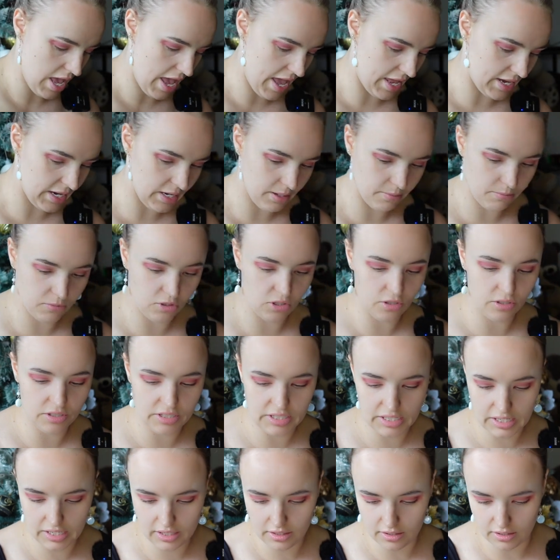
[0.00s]
And I'm
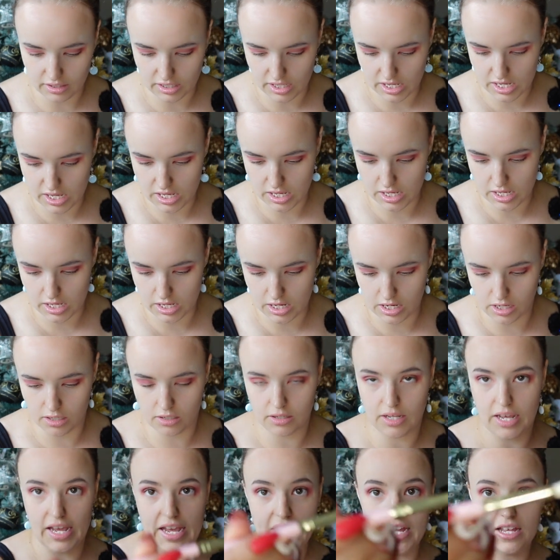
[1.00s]
using the
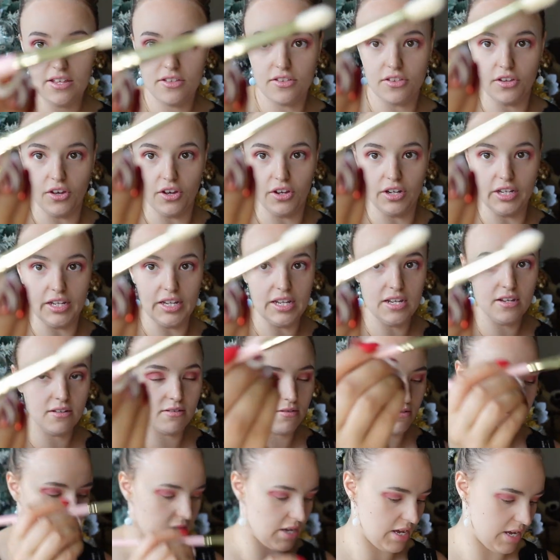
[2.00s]
E30,
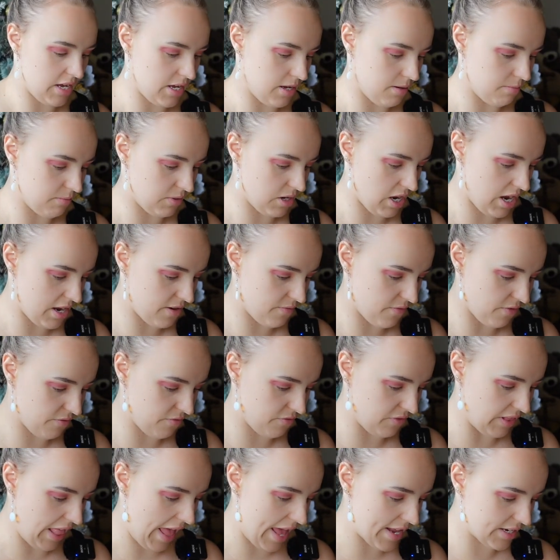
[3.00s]
kind of a
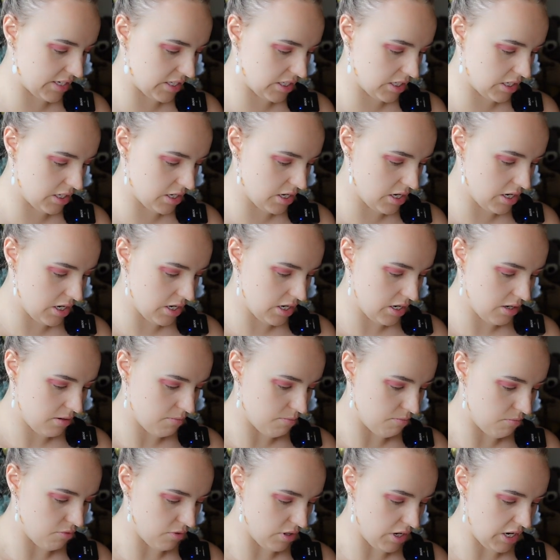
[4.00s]
flat
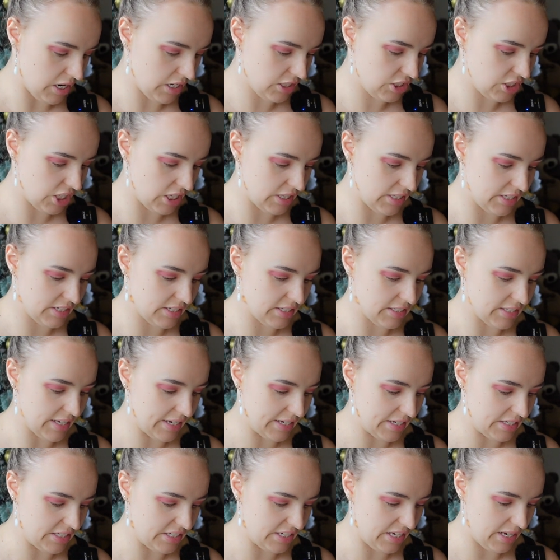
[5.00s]
brush, and this is
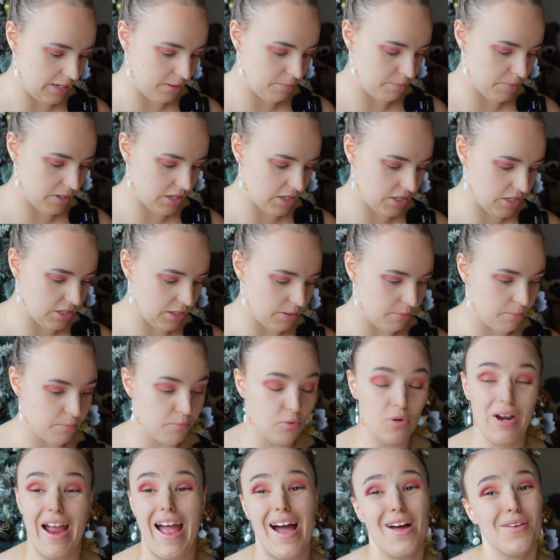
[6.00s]
like a deeper
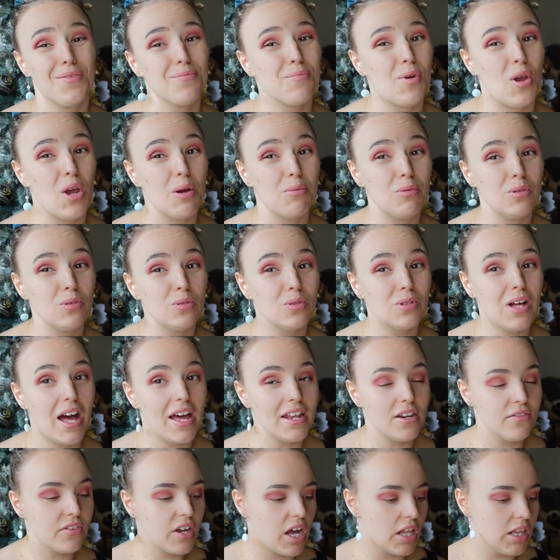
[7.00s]
brown purple
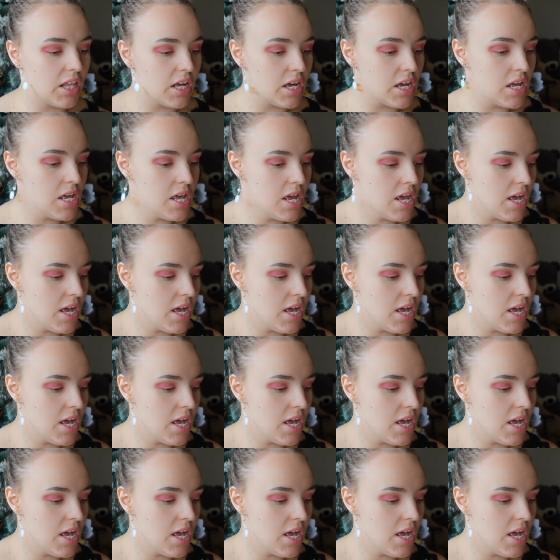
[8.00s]
kind of color.